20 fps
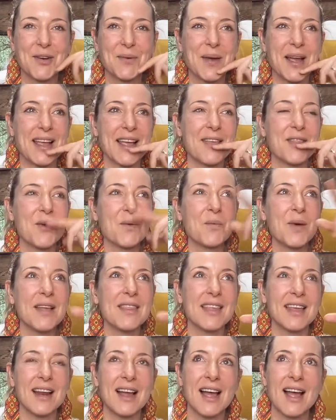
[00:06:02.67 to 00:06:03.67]
take away, and the
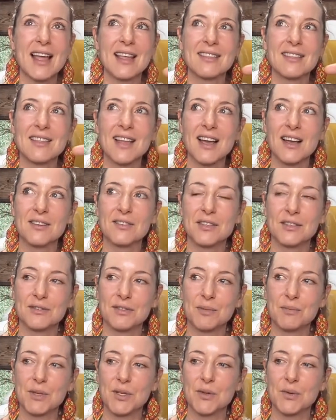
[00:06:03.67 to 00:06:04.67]
one that I loved
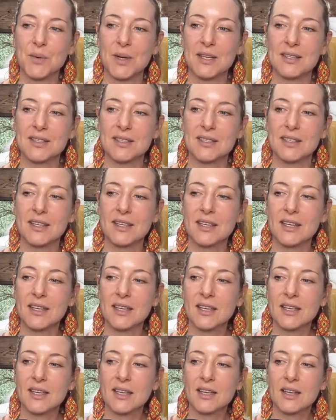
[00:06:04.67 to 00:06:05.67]
from you was
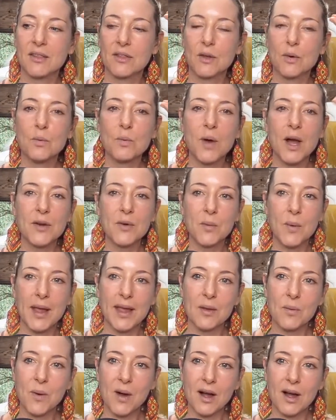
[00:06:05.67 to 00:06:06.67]
the one
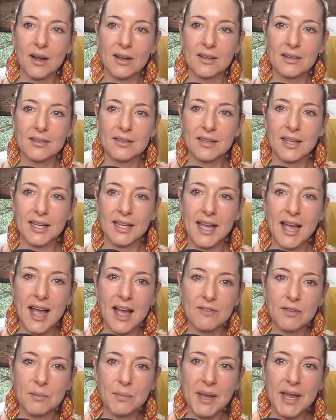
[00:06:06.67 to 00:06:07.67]
way walk. Like
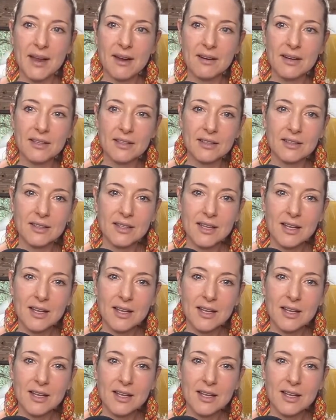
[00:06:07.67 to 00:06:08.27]
have a parent.